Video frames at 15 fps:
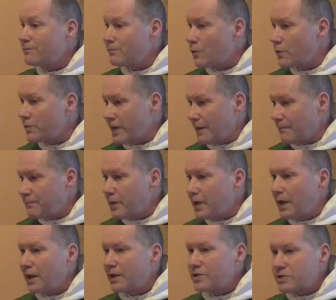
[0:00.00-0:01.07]
for them,
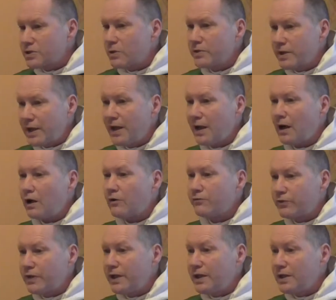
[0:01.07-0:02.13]
and so they are
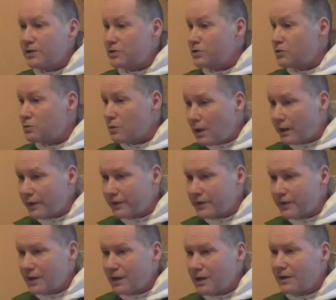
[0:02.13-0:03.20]
free to do
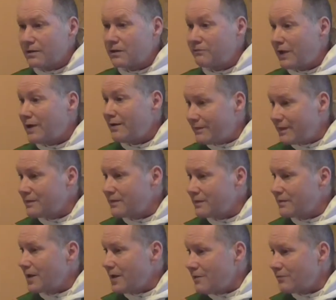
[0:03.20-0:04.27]
what? The very thing that
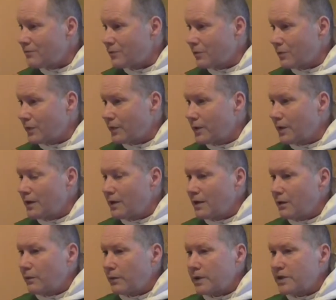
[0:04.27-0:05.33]
they're for.
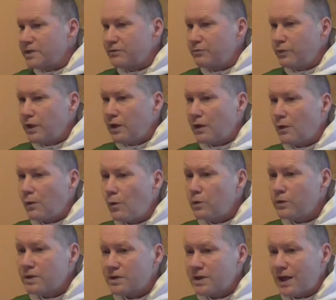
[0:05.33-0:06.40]
Whereas if we are
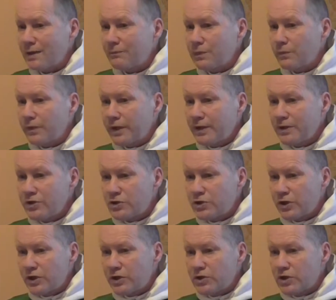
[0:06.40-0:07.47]
all the time when we're in
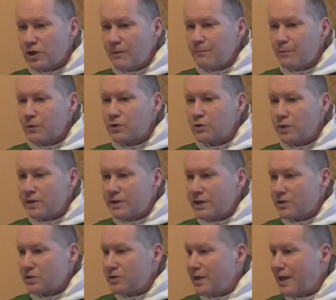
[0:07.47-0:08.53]
church doing
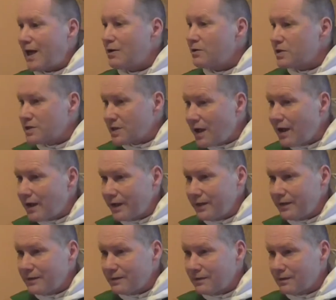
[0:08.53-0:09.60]
things on the
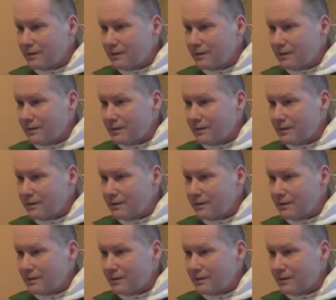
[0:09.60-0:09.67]
outside